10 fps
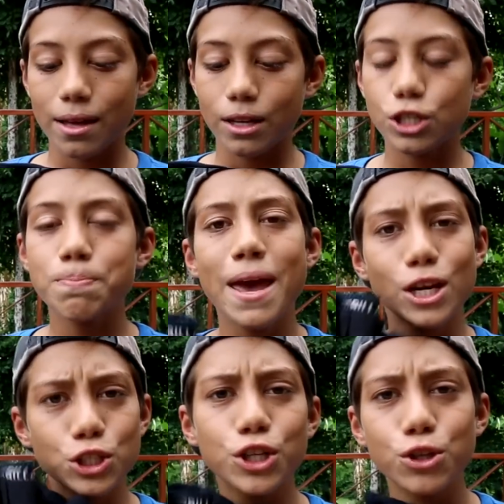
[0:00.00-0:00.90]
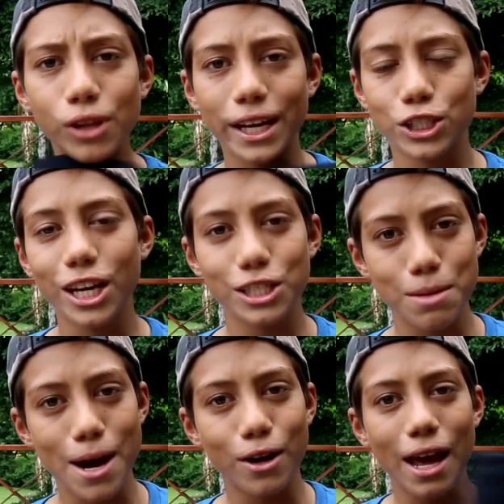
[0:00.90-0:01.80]
just make sure you like change
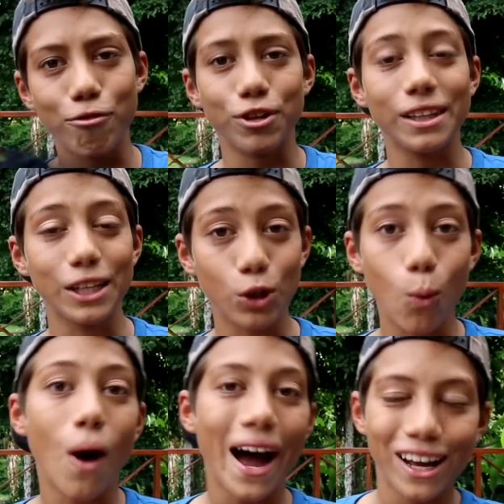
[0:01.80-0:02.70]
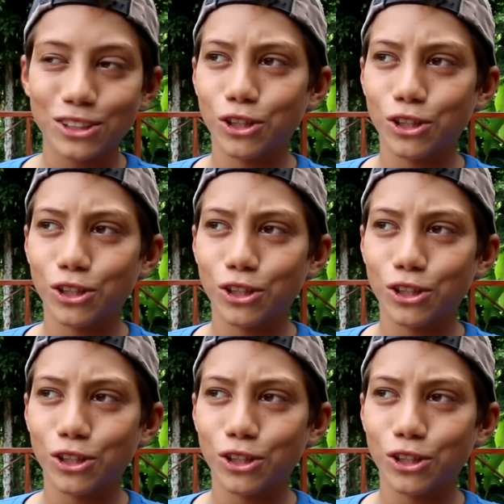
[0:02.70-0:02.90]
them out every little while,